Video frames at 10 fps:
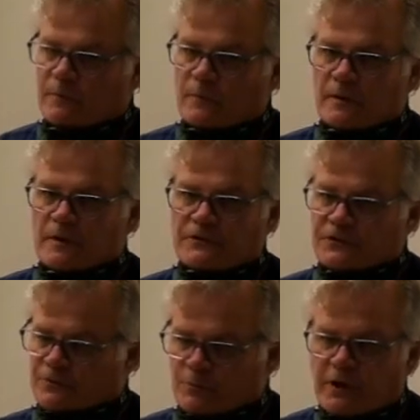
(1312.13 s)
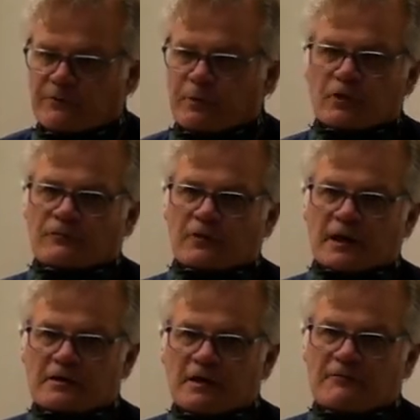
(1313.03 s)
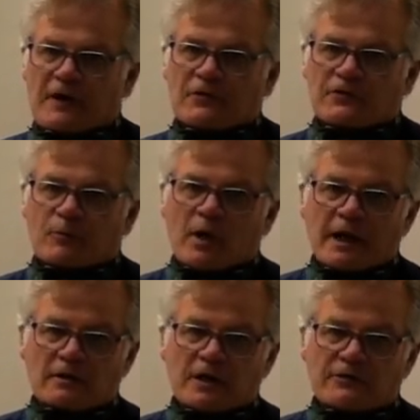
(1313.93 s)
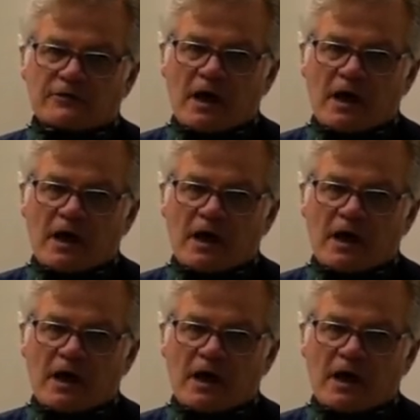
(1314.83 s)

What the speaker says: It just sprays beautiful. I love how this product lays down.